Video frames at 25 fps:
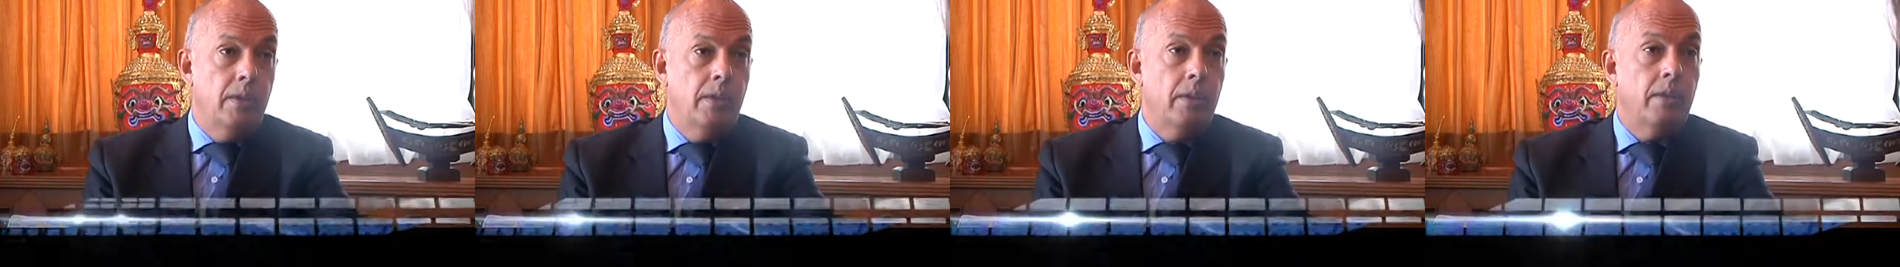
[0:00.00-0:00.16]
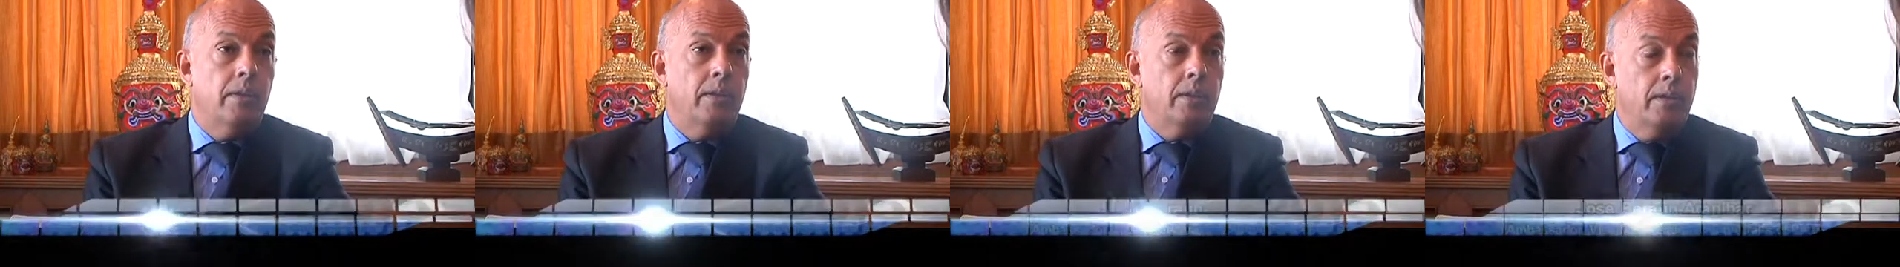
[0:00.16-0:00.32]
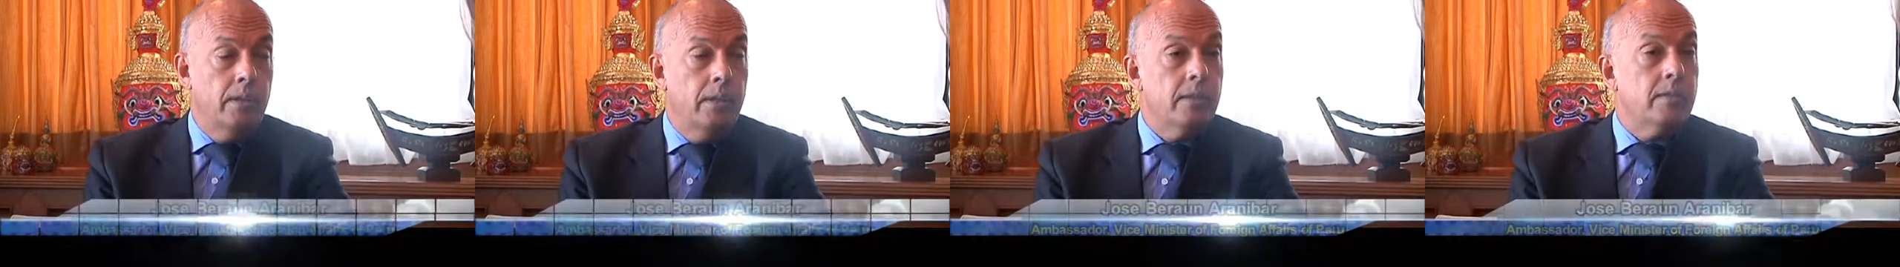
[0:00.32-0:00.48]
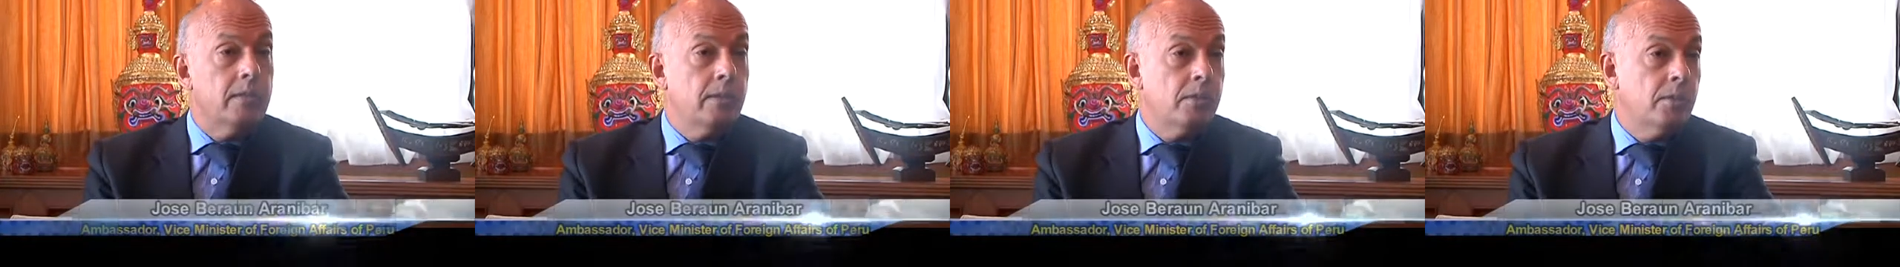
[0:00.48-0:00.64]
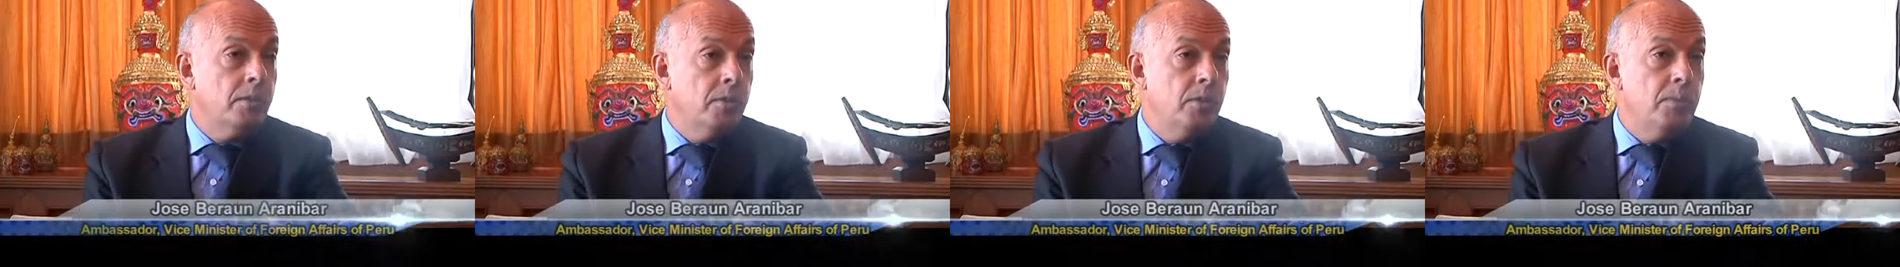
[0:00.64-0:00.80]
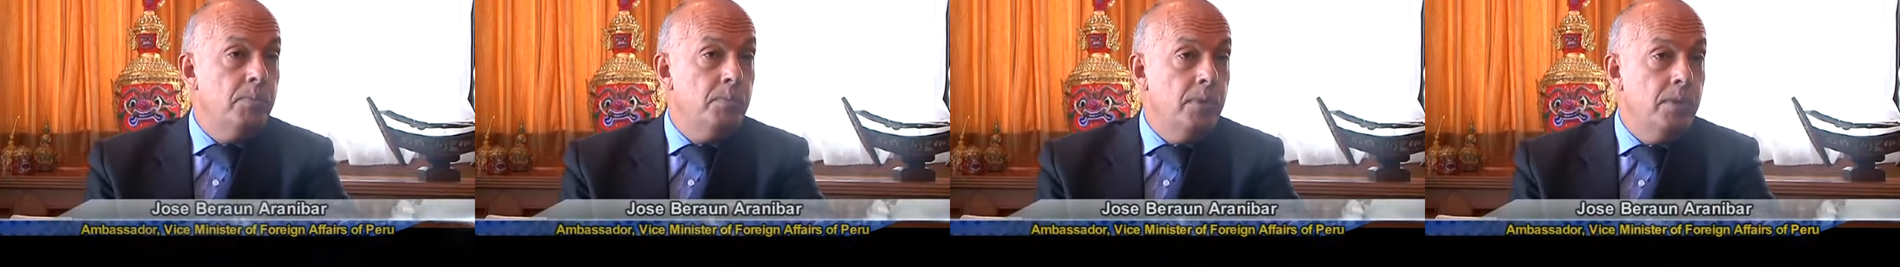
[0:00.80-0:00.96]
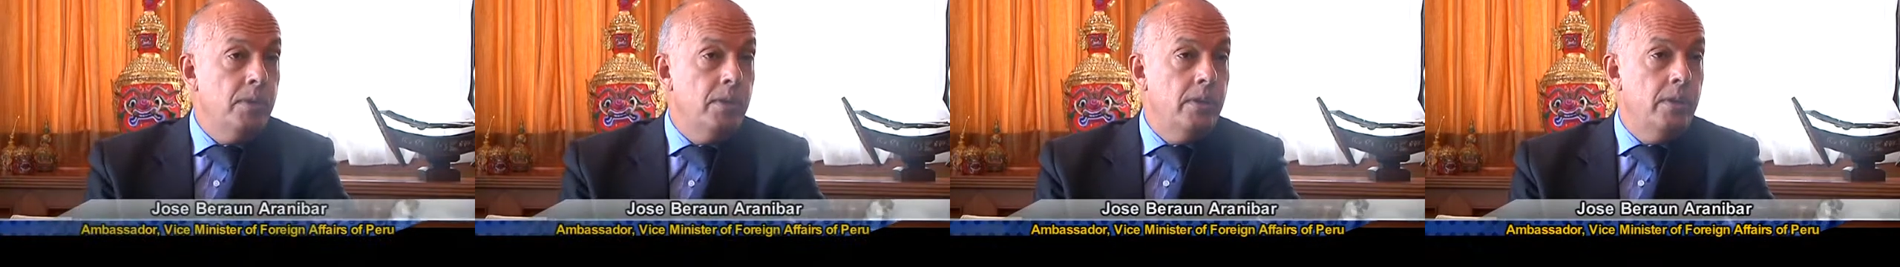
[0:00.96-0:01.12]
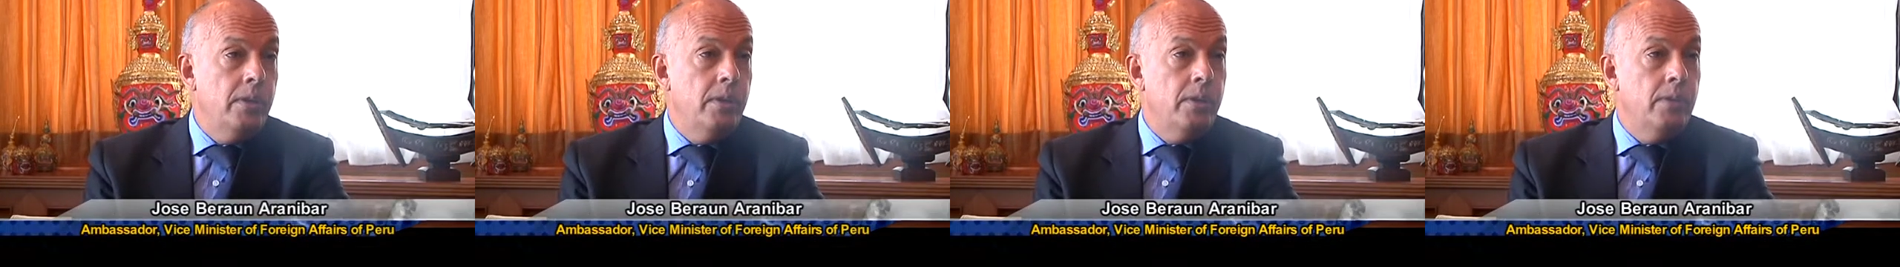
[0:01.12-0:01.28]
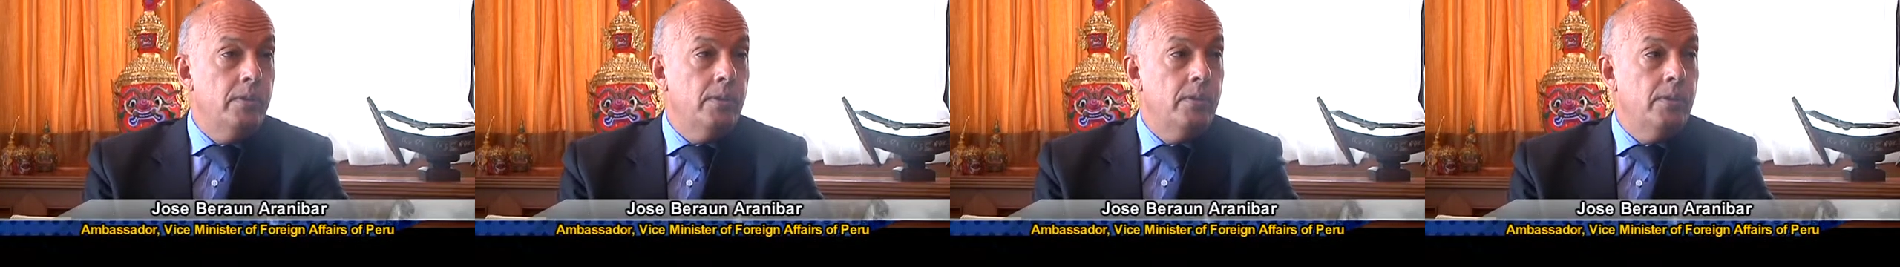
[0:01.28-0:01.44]
Uh, things are going to
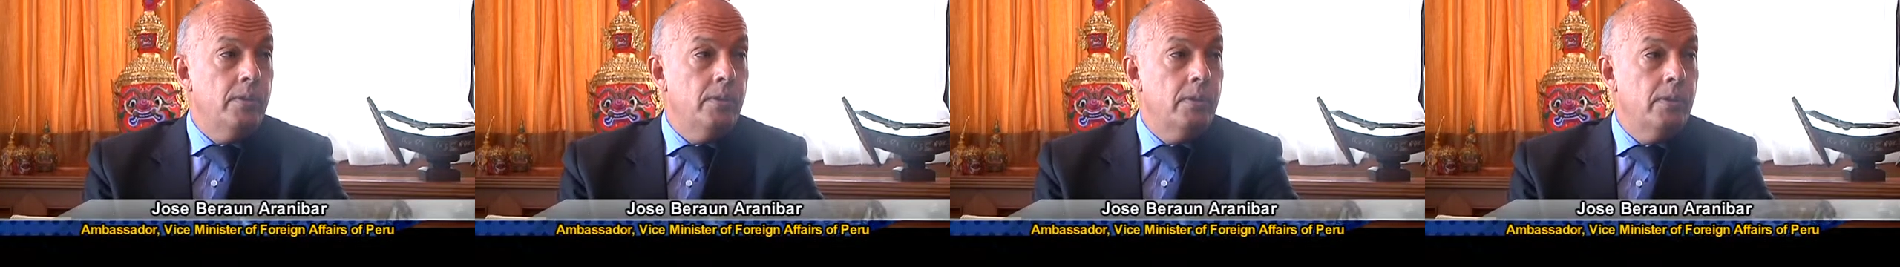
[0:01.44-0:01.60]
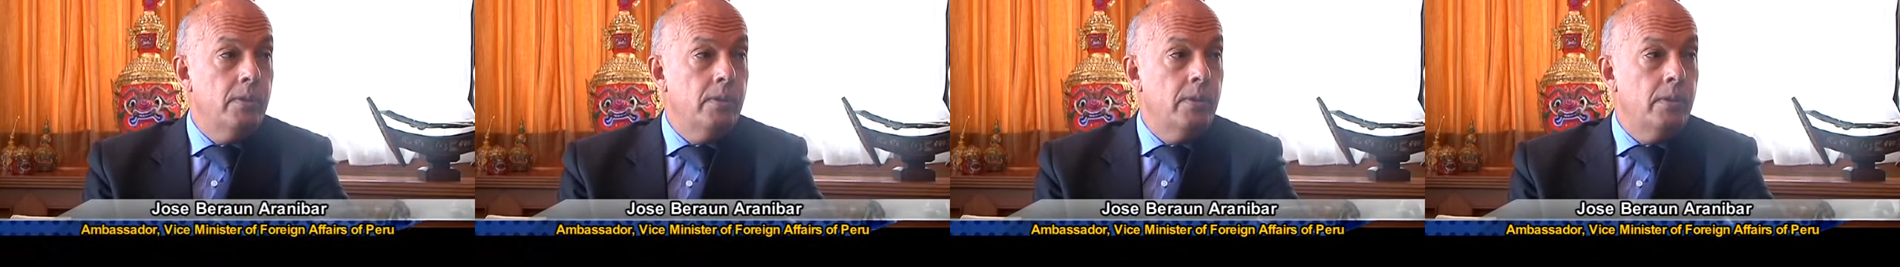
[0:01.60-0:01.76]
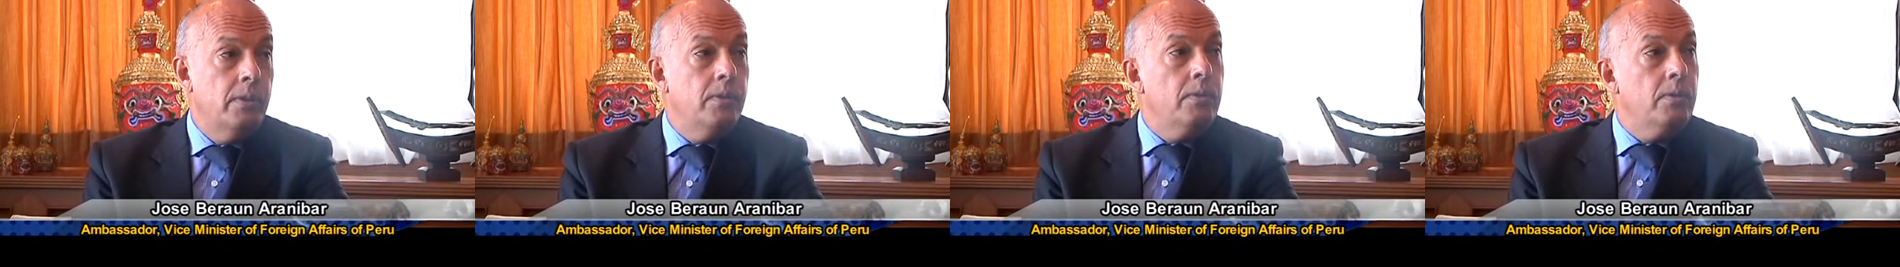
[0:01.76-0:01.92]
be uh,